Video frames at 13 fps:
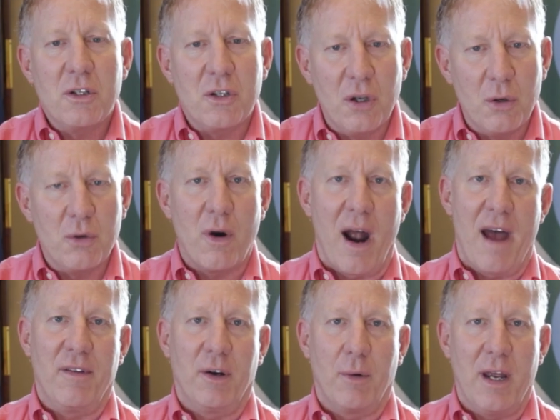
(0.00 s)
2
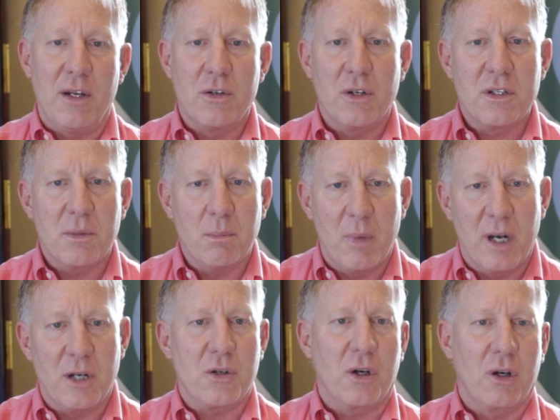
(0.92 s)
driving ranges,
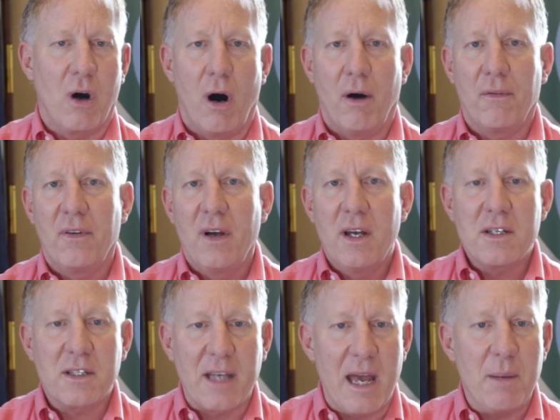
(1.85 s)
miniature golf,
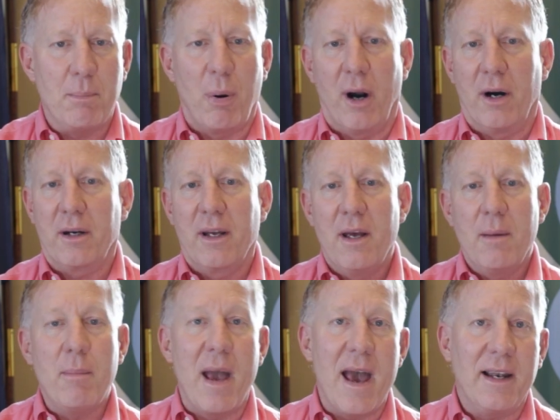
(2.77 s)
skate park,
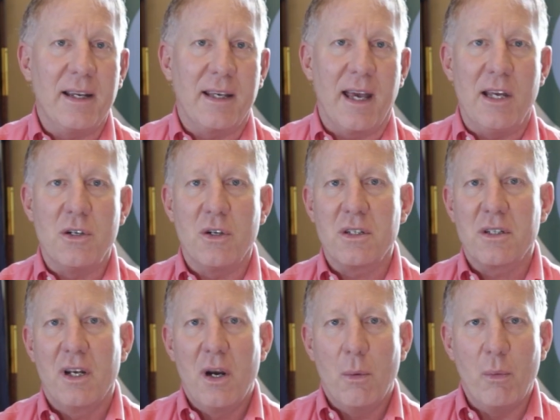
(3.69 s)
batting
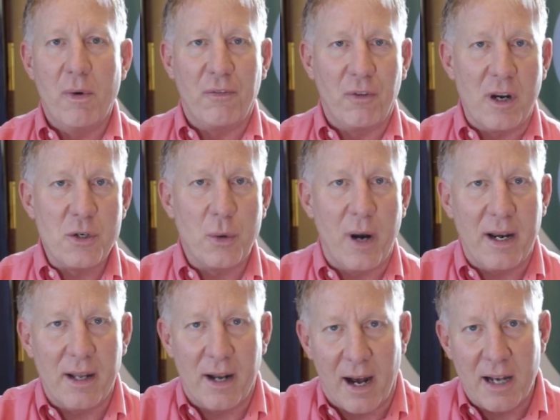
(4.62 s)
cages,
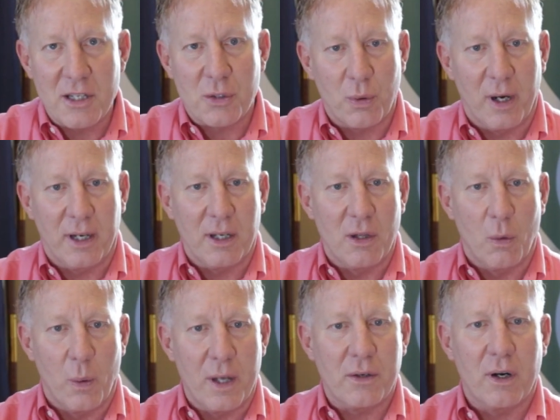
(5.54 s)
refrigerated ice rink in the
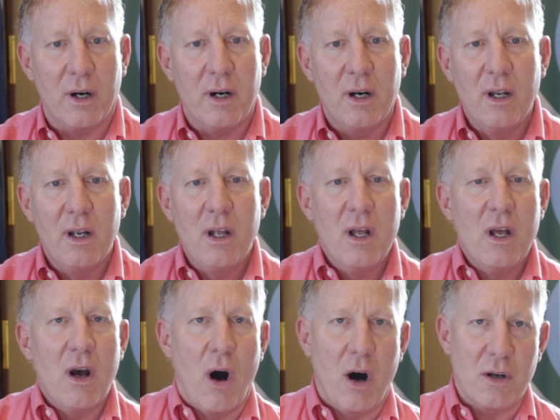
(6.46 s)
winter.
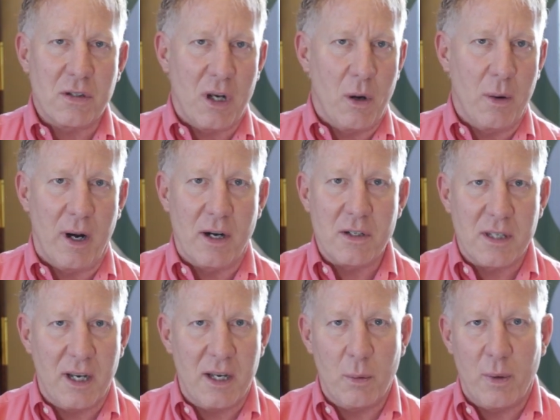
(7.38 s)
Also in our
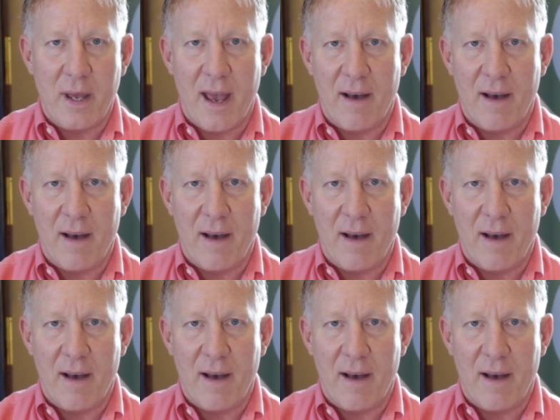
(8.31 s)
city, we